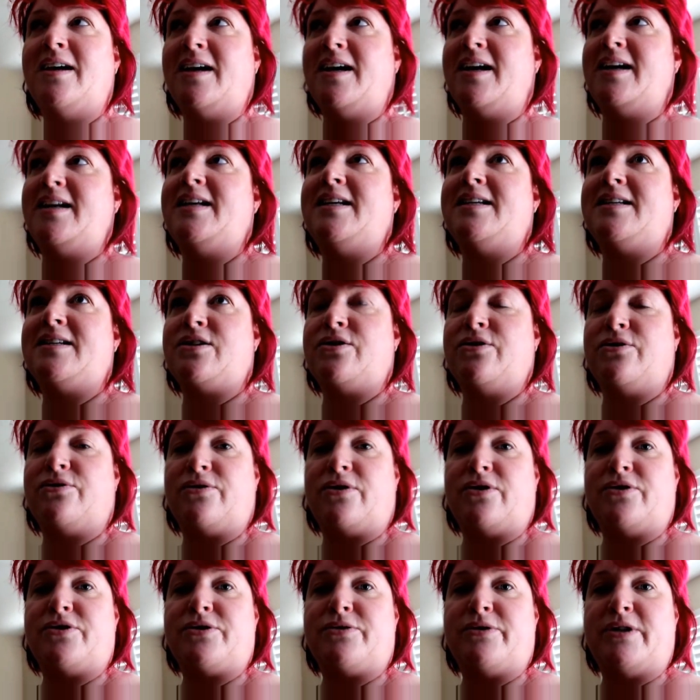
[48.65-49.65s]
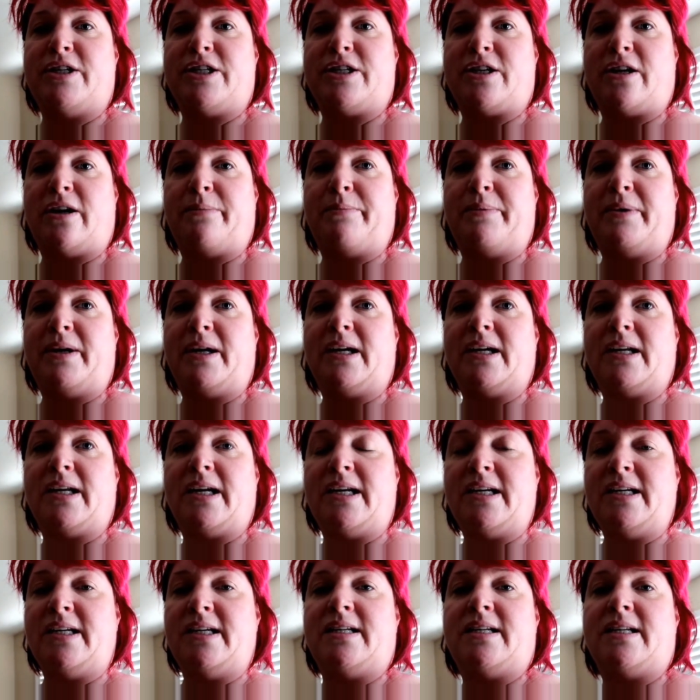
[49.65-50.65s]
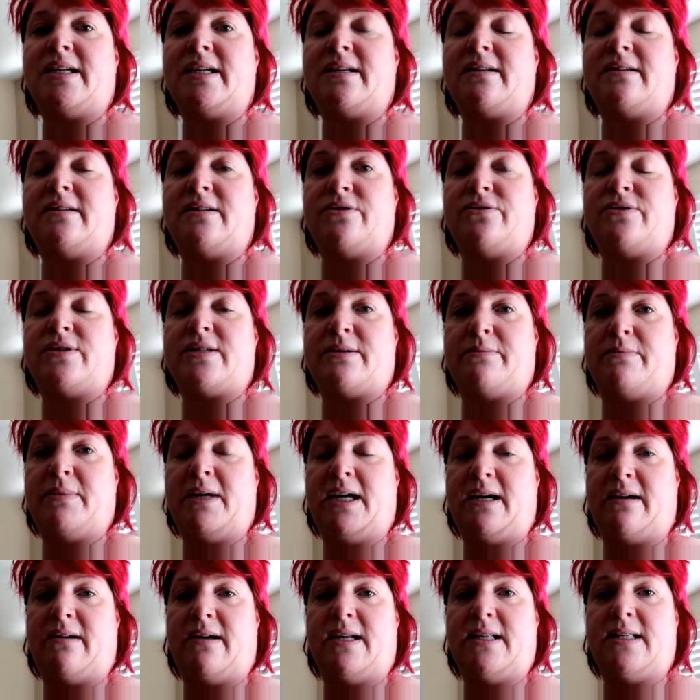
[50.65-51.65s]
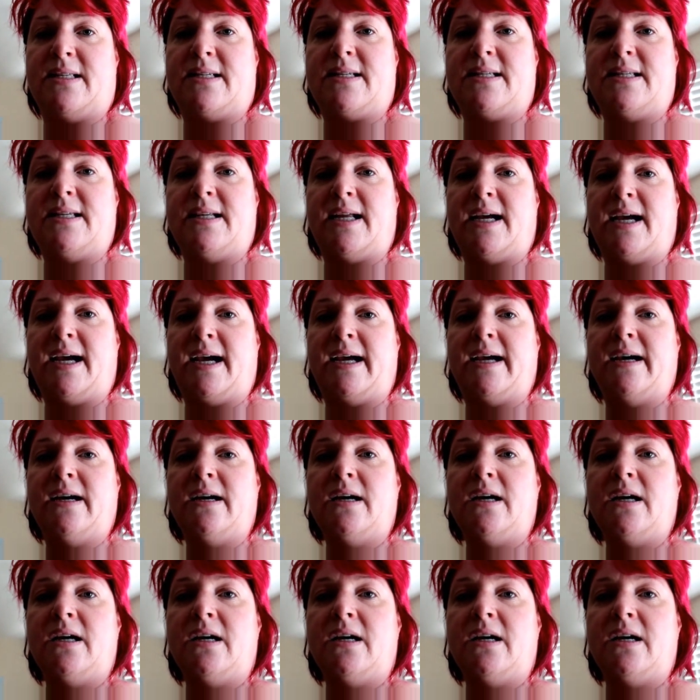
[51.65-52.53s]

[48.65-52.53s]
I need to go grocery shopping and I need to do some errands today.